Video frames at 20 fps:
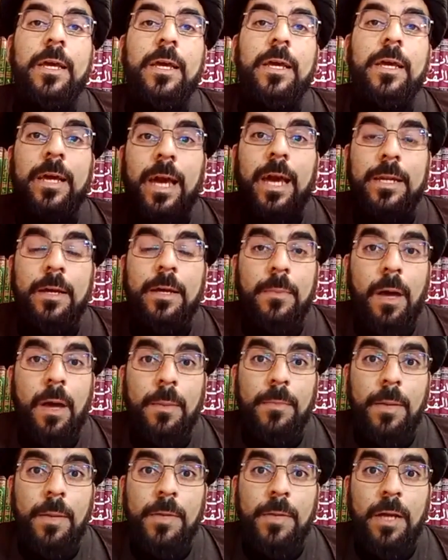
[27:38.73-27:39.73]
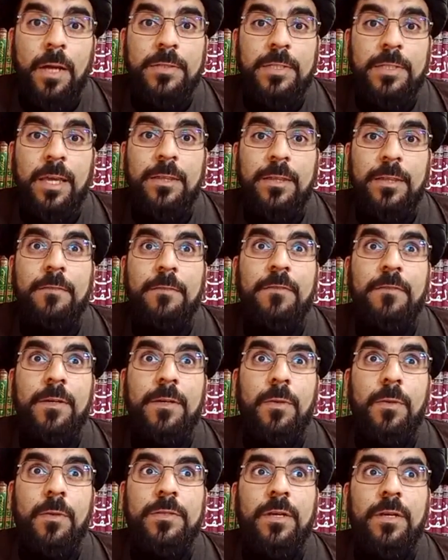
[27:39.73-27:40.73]
And I'm not saying that we
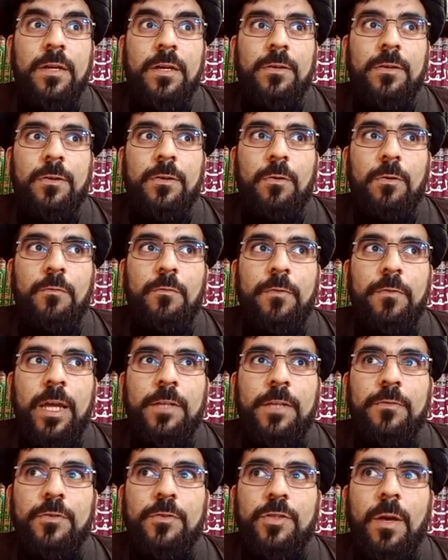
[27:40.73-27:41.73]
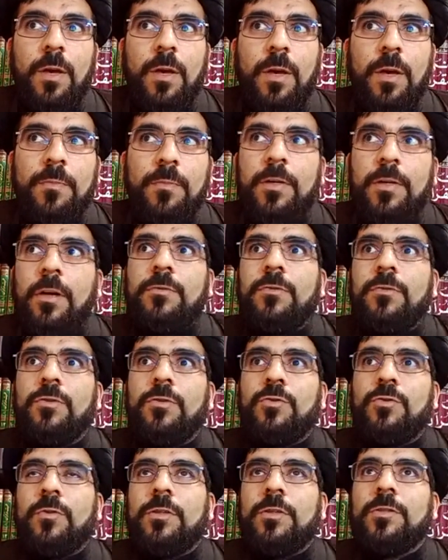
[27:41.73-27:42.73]
must, you know, wait for something
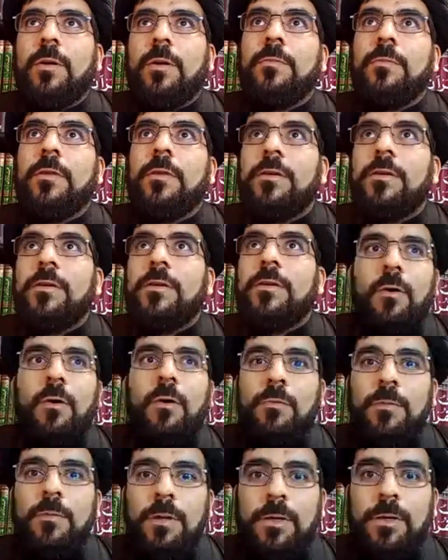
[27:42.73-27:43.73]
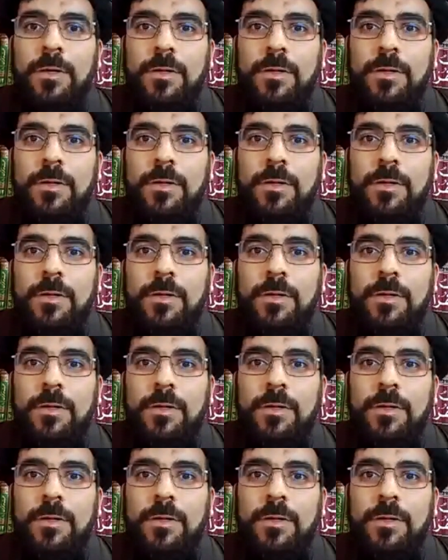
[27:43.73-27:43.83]
unusual, something, you know,